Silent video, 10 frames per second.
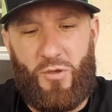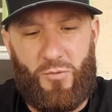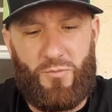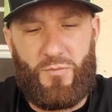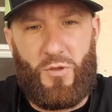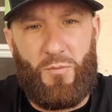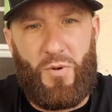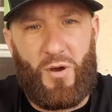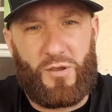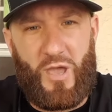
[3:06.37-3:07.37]
they'll
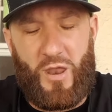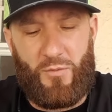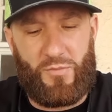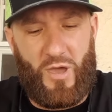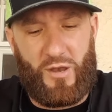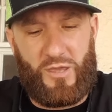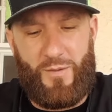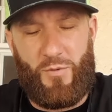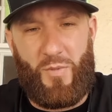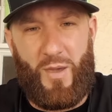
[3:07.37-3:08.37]
bark at him, kind of
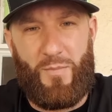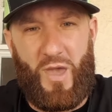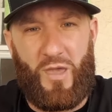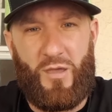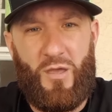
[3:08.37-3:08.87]
keep him at bay.